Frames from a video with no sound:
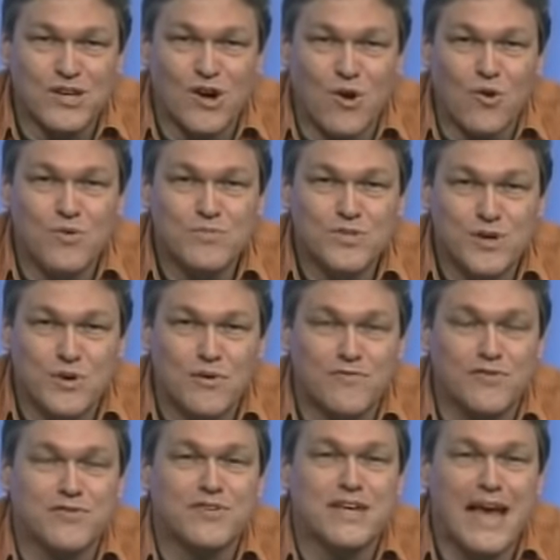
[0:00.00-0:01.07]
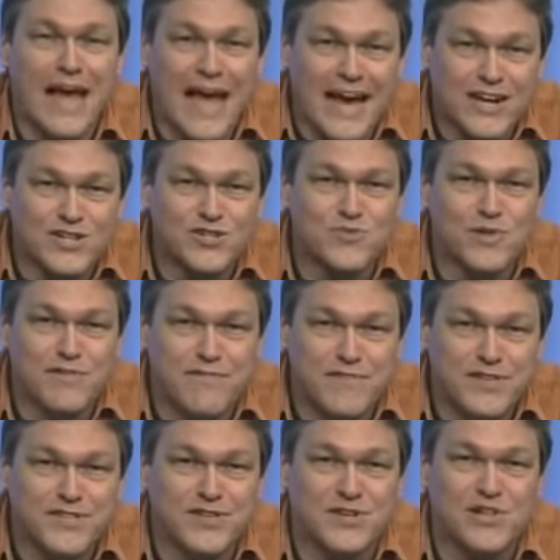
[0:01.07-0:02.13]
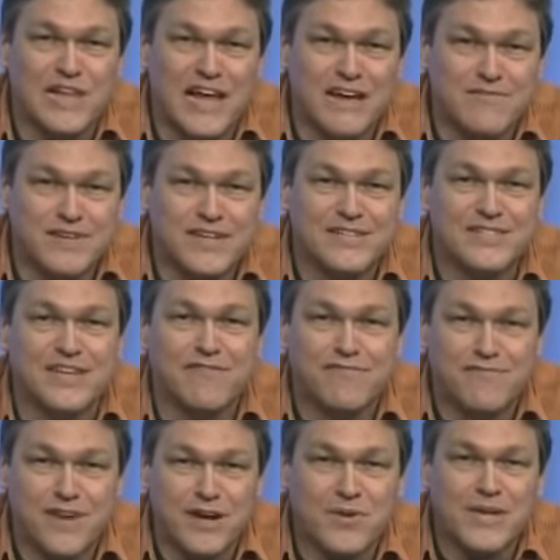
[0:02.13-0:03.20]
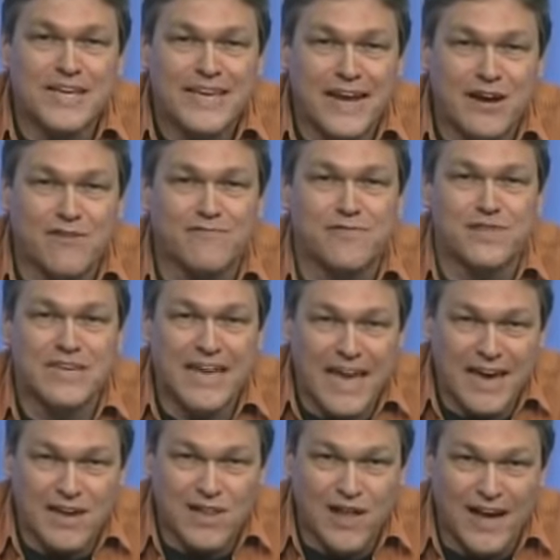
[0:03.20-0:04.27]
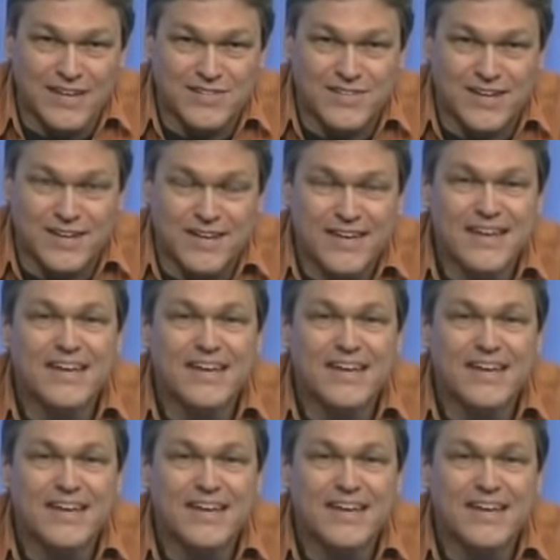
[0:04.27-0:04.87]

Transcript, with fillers: combed over the actual physical evidence and very carefully analyzed it.